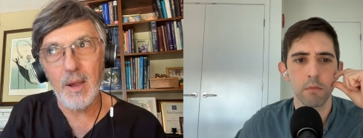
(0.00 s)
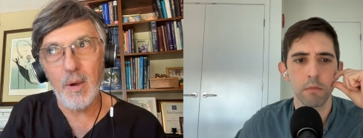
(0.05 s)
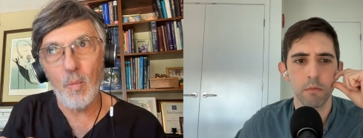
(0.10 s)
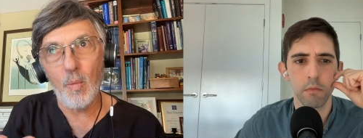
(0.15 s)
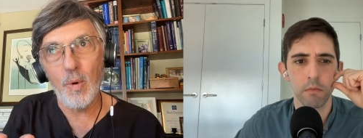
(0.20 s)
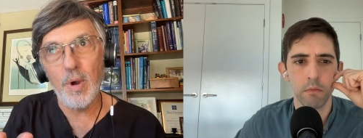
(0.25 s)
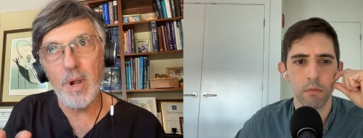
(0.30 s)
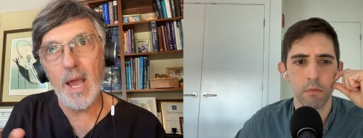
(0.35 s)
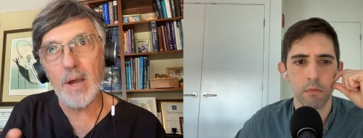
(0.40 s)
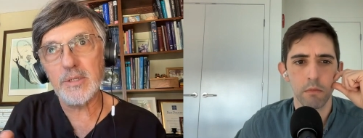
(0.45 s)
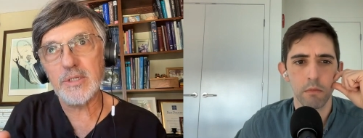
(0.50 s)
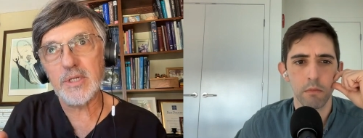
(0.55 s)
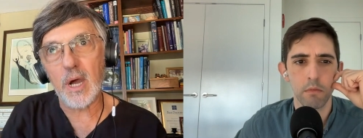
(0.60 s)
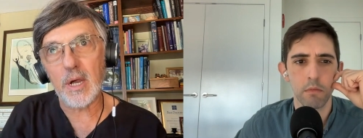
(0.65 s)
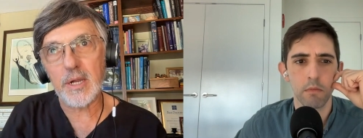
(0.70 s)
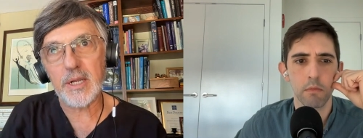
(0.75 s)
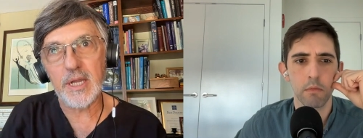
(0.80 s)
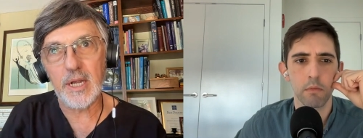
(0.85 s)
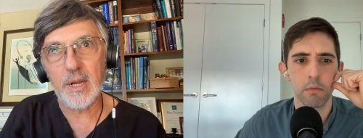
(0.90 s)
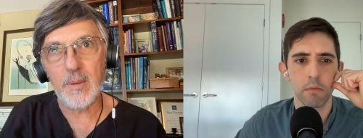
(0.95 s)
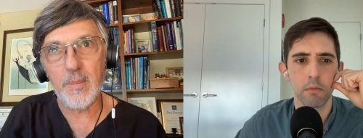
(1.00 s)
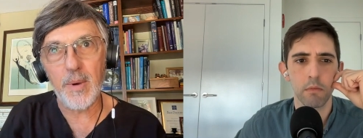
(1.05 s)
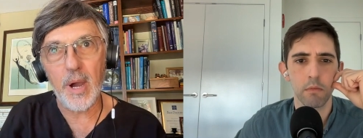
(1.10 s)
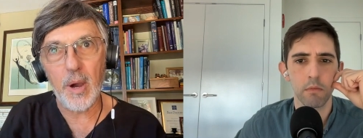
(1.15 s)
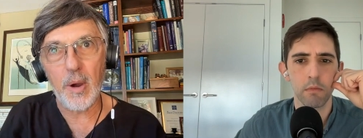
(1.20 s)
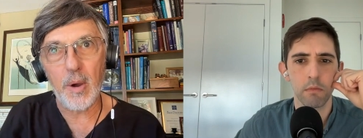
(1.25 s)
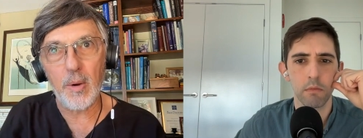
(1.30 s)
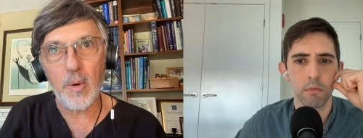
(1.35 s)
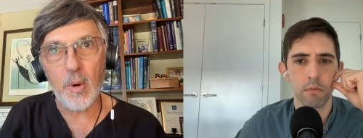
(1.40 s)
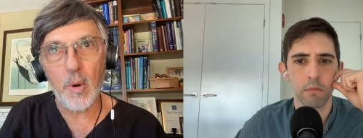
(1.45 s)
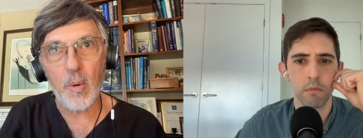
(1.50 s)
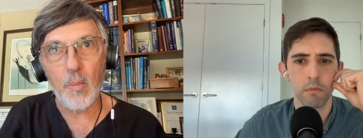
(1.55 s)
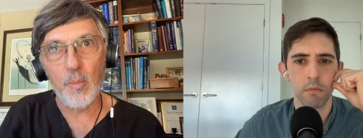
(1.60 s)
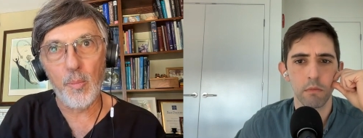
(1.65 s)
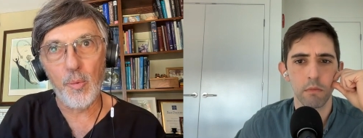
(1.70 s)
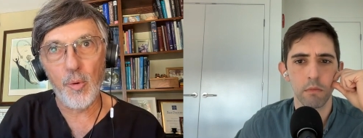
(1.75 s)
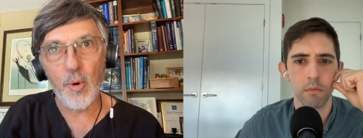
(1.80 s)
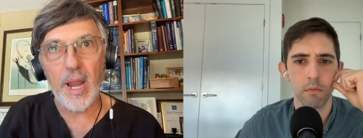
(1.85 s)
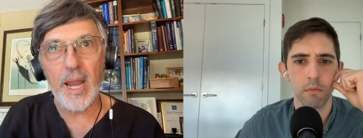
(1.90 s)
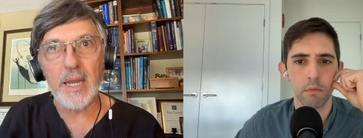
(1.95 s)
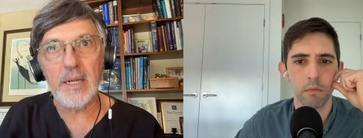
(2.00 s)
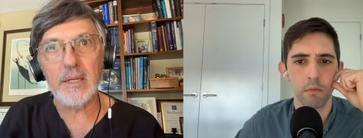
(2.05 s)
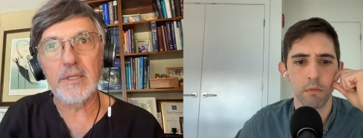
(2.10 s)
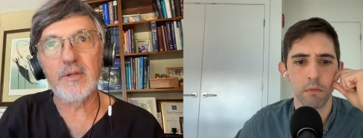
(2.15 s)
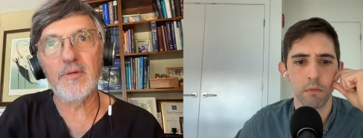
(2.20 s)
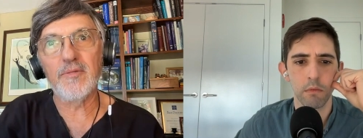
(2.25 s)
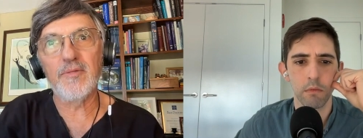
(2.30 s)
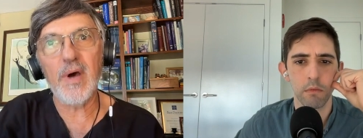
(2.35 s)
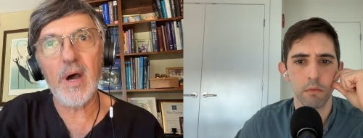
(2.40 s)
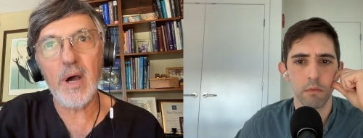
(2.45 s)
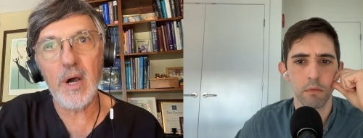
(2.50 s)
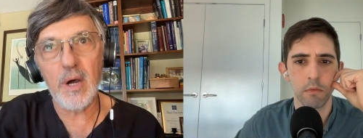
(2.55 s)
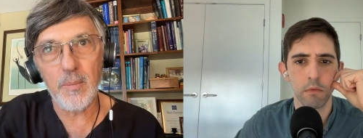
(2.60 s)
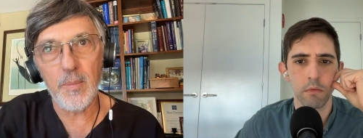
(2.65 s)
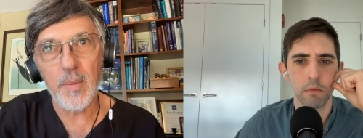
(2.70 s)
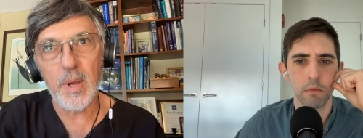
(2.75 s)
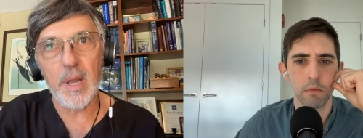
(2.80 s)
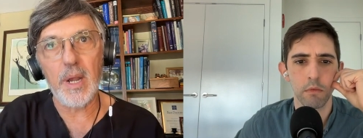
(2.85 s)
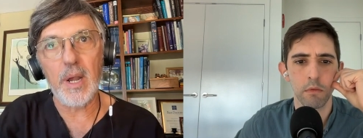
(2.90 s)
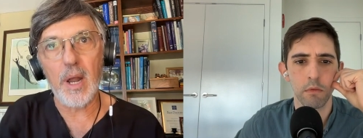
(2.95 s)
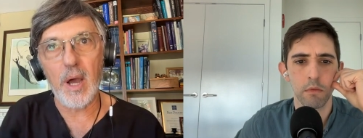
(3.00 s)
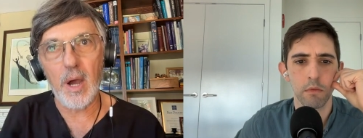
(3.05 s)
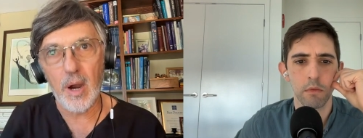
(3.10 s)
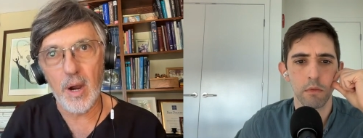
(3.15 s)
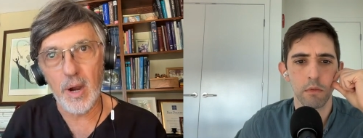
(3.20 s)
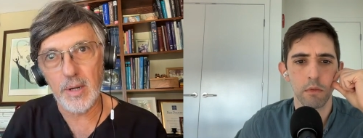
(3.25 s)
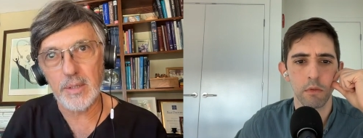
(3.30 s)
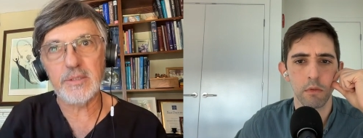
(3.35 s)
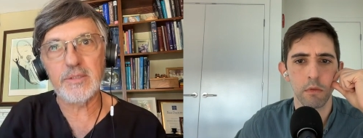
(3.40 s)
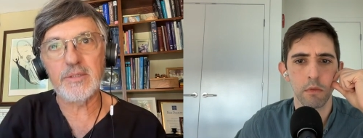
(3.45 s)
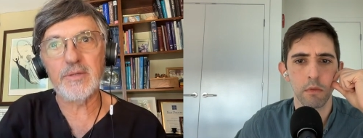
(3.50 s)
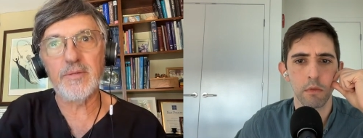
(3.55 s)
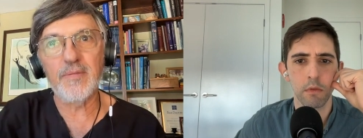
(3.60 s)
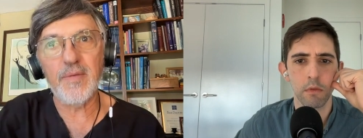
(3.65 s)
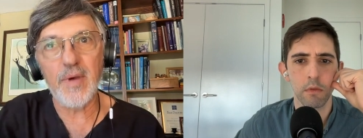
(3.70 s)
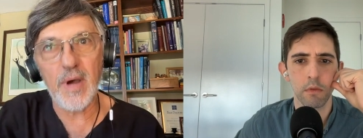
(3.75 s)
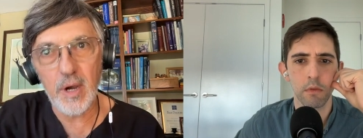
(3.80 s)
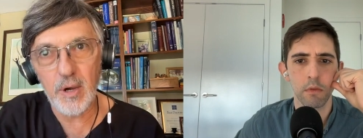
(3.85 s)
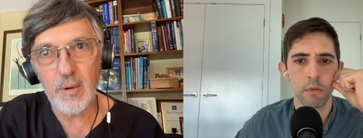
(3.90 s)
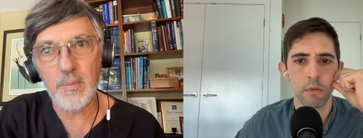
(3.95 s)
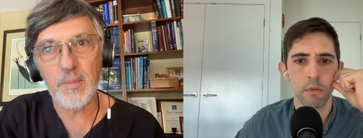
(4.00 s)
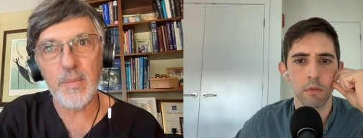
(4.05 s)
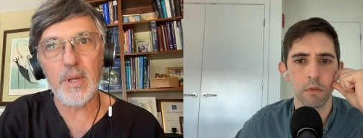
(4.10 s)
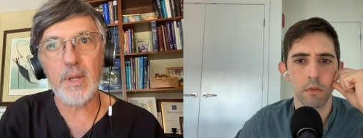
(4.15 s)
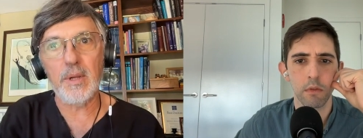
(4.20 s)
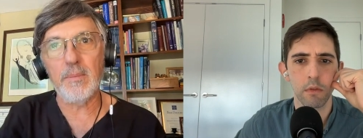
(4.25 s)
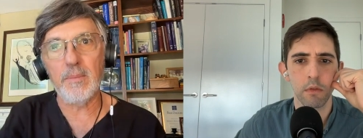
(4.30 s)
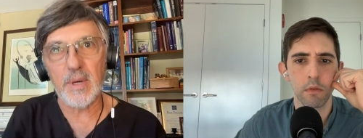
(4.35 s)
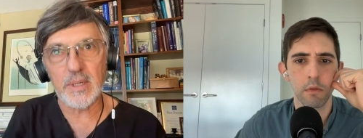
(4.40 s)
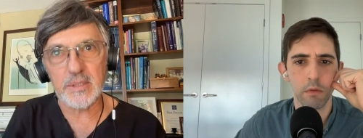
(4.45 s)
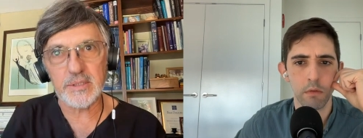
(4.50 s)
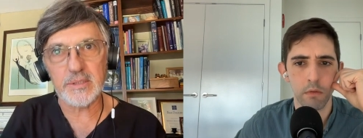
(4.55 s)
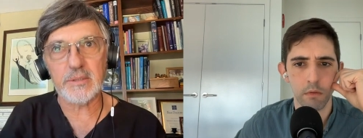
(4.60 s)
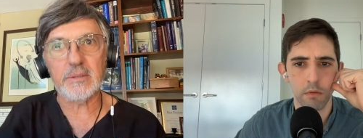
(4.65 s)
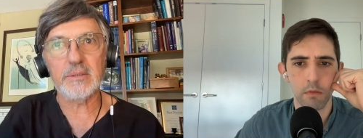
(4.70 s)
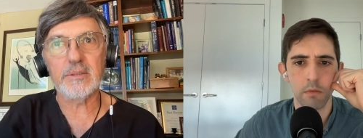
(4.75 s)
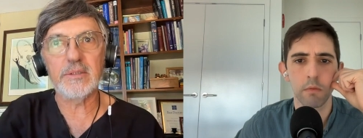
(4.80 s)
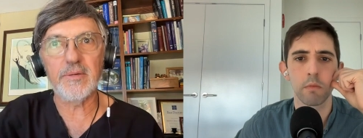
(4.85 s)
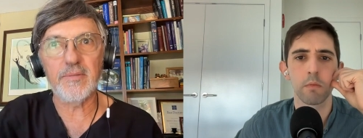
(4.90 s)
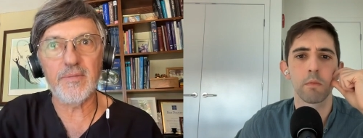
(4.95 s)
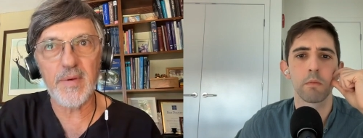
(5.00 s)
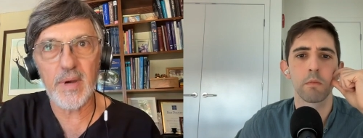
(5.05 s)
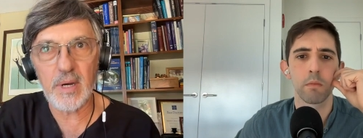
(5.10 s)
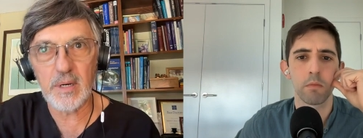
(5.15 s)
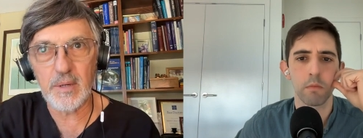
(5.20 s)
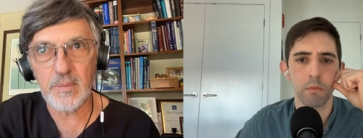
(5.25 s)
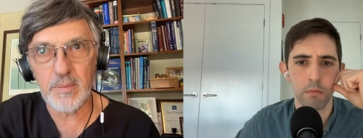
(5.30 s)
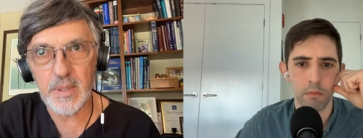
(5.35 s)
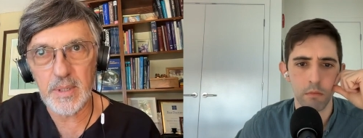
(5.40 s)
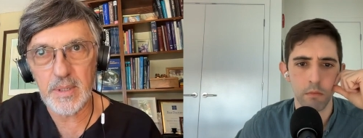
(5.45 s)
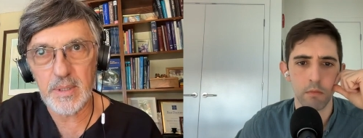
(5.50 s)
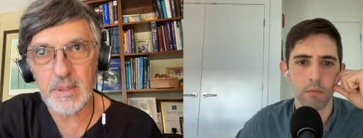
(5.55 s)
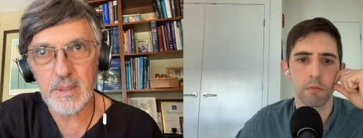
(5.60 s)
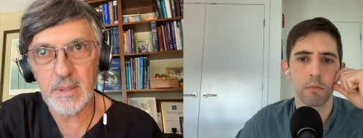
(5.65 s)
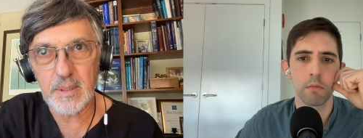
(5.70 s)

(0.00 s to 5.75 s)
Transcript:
Speaker 1: we're now talking about brain development, heart development, muscle development.